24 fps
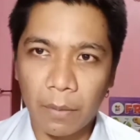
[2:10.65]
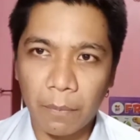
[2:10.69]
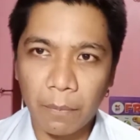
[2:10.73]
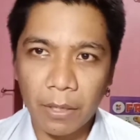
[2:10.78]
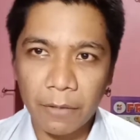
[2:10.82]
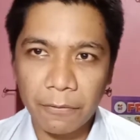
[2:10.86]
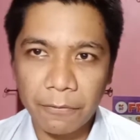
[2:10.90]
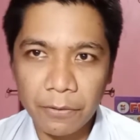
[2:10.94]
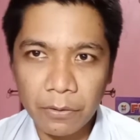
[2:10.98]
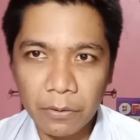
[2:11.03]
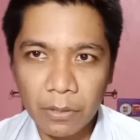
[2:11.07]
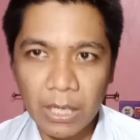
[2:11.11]

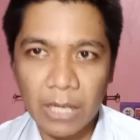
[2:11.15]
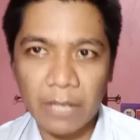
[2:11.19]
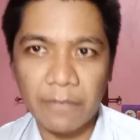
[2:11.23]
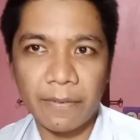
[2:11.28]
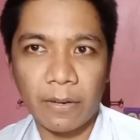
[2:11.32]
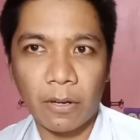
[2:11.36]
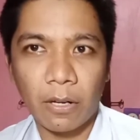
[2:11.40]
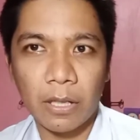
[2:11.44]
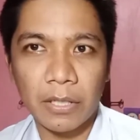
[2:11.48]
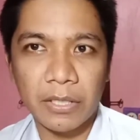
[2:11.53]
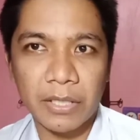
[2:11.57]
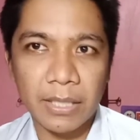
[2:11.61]
If you have
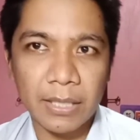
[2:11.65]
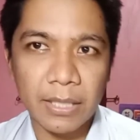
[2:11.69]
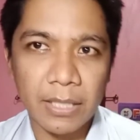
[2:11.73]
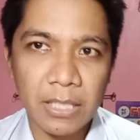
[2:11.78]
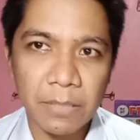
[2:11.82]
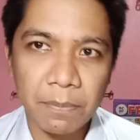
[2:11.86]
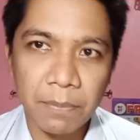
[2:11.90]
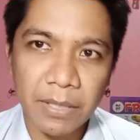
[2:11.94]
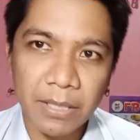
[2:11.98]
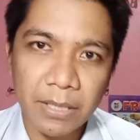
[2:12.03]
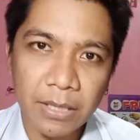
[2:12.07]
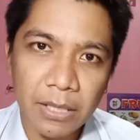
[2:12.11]
already
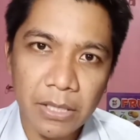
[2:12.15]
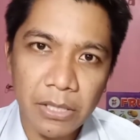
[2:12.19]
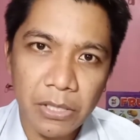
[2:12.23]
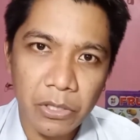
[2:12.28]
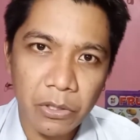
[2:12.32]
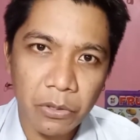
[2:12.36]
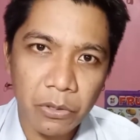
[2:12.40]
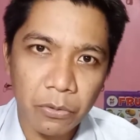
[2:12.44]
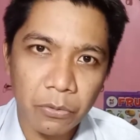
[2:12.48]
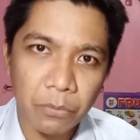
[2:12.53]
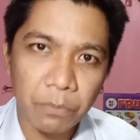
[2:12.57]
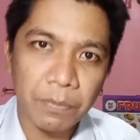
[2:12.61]

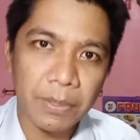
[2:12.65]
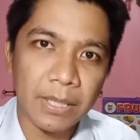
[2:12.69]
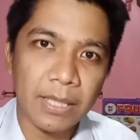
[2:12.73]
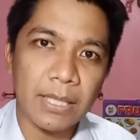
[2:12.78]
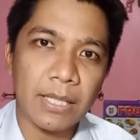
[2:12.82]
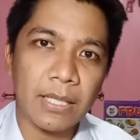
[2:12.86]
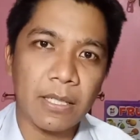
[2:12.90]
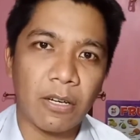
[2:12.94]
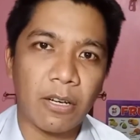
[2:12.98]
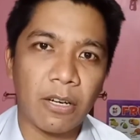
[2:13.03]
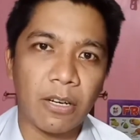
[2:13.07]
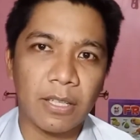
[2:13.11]
experienced to
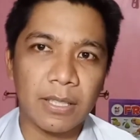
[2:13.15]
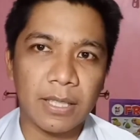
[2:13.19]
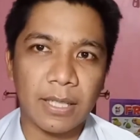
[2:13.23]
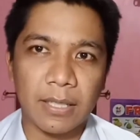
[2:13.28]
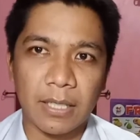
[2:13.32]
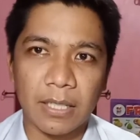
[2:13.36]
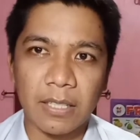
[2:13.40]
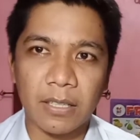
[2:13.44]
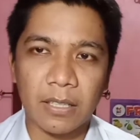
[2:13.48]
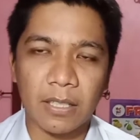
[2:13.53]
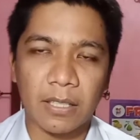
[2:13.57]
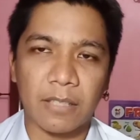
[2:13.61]
be on an
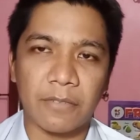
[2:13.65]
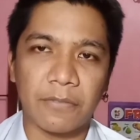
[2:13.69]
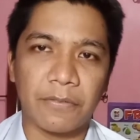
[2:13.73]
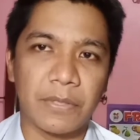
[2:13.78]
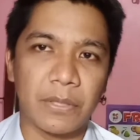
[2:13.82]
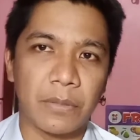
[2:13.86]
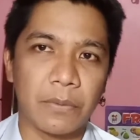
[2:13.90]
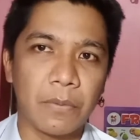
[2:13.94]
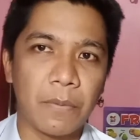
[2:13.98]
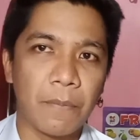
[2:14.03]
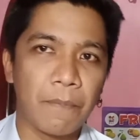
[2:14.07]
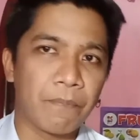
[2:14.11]

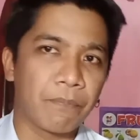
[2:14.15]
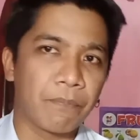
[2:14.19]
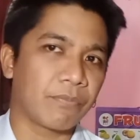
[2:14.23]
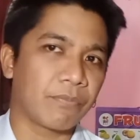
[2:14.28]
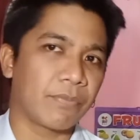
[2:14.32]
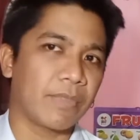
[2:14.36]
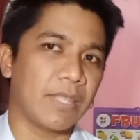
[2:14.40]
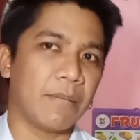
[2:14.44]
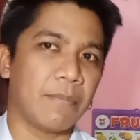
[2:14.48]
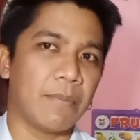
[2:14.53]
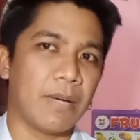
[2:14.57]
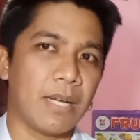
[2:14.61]
interview,
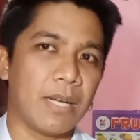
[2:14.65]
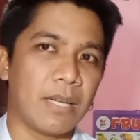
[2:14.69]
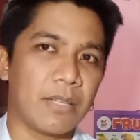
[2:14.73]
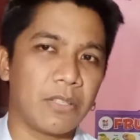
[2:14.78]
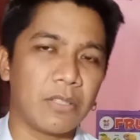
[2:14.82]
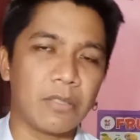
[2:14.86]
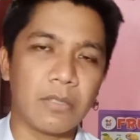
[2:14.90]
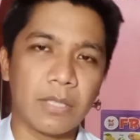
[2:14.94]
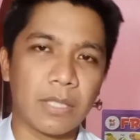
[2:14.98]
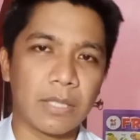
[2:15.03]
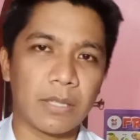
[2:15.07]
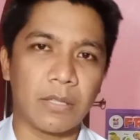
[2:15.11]
diba,
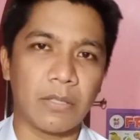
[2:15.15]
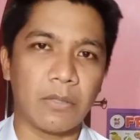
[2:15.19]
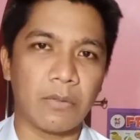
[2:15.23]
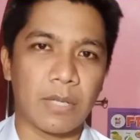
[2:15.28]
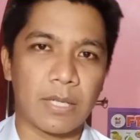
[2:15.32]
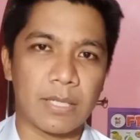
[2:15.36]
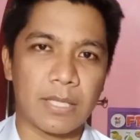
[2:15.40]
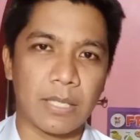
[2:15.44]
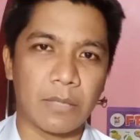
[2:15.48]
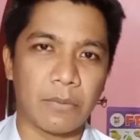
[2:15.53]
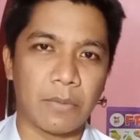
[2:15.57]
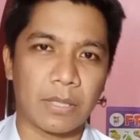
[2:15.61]
you do not know
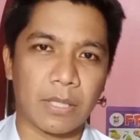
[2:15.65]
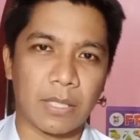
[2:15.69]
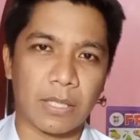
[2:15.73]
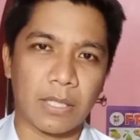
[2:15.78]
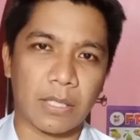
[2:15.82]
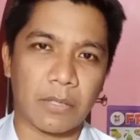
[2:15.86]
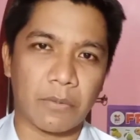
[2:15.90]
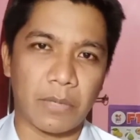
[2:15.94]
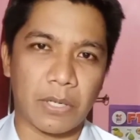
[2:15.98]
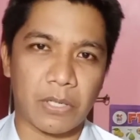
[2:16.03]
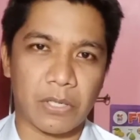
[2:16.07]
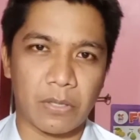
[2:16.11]
kasi what are
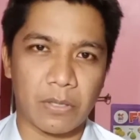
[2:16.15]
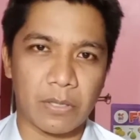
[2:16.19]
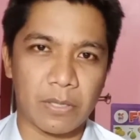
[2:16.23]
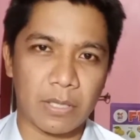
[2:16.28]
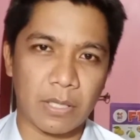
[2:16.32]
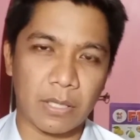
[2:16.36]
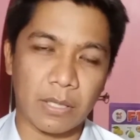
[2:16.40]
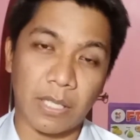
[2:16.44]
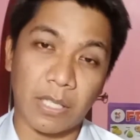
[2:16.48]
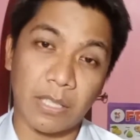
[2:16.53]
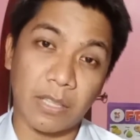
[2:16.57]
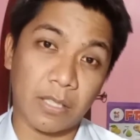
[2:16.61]
the questions
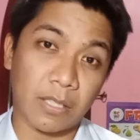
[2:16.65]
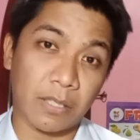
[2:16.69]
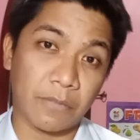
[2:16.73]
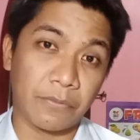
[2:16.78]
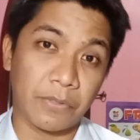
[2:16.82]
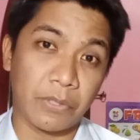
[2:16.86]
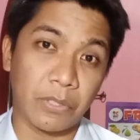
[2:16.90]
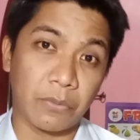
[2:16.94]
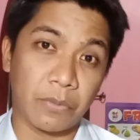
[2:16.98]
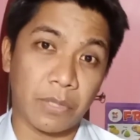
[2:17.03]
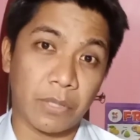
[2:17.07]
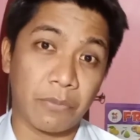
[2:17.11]
that the
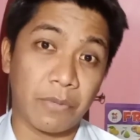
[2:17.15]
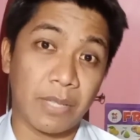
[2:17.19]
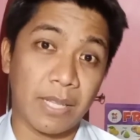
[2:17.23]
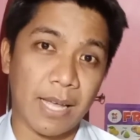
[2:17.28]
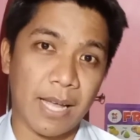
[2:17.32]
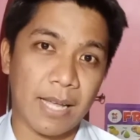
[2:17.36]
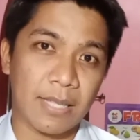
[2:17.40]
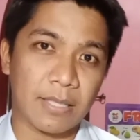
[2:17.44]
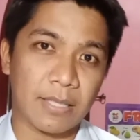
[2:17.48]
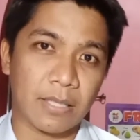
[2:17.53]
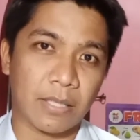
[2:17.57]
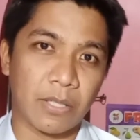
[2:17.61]
interviewer will
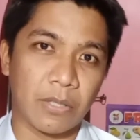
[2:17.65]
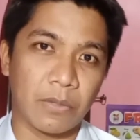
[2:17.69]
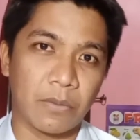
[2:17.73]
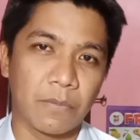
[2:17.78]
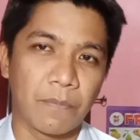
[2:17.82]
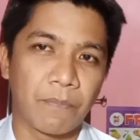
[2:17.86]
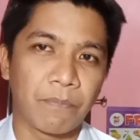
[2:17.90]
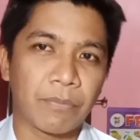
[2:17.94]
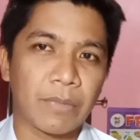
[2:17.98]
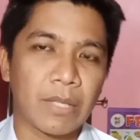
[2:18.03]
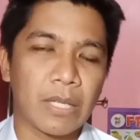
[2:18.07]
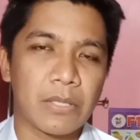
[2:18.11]
ask you.
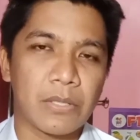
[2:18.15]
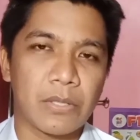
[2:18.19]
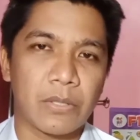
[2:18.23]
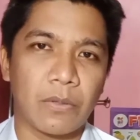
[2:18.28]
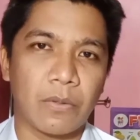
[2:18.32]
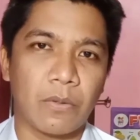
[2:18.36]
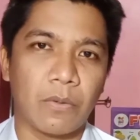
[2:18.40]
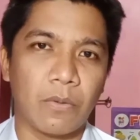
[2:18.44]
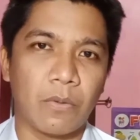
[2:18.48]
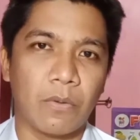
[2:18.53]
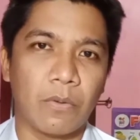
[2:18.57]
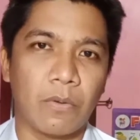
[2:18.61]

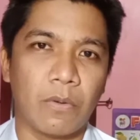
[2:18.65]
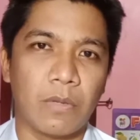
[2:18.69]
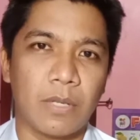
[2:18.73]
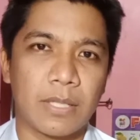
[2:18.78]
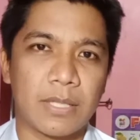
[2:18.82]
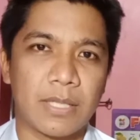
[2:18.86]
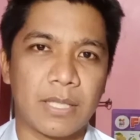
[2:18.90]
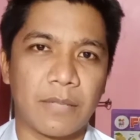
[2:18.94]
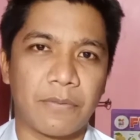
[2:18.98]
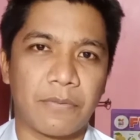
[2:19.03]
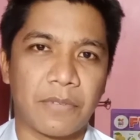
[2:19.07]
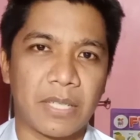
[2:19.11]
So,
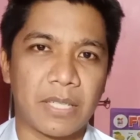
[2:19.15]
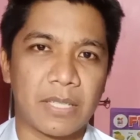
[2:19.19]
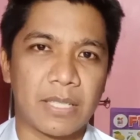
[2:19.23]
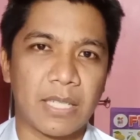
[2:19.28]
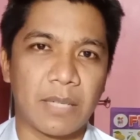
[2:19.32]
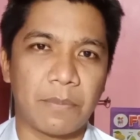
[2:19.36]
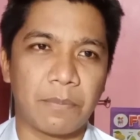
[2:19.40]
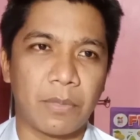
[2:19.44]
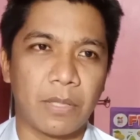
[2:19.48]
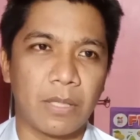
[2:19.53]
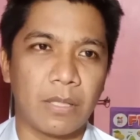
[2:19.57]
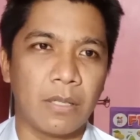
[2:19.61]
let's say, for
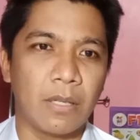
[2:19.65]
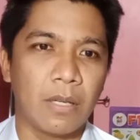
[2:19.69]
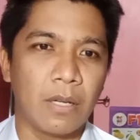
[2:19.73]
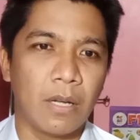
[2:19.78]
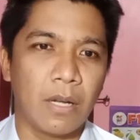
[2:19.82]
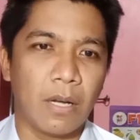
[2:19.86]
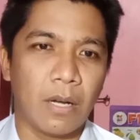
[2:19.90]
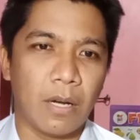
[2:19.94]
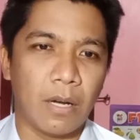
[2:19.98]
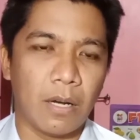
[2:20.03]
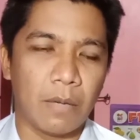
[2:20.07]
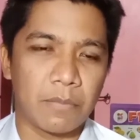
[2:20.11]
example,
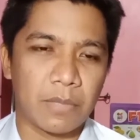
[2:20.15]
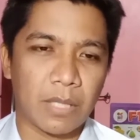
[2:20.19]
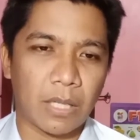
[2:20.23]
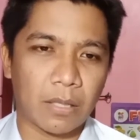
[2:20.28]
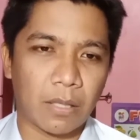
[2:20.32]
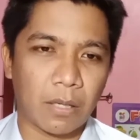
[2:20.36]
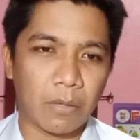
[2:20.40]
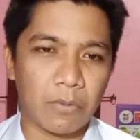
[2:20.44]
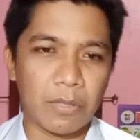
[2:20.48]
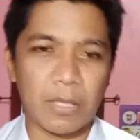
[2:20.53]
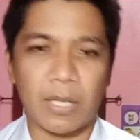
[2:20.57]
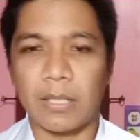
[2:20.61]

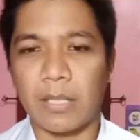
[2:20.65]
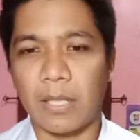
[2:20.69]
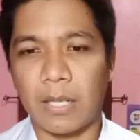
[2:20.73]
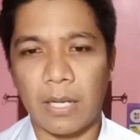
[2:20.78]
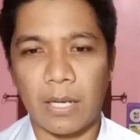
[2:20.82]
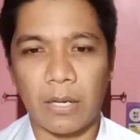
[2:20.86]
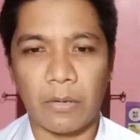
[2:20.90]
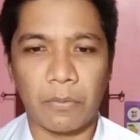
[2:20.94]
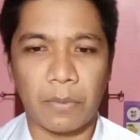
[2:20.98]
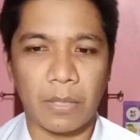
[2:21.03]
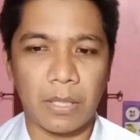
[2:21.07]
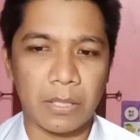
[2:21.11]
tatanungin
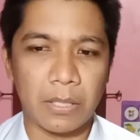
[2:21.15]
kanila,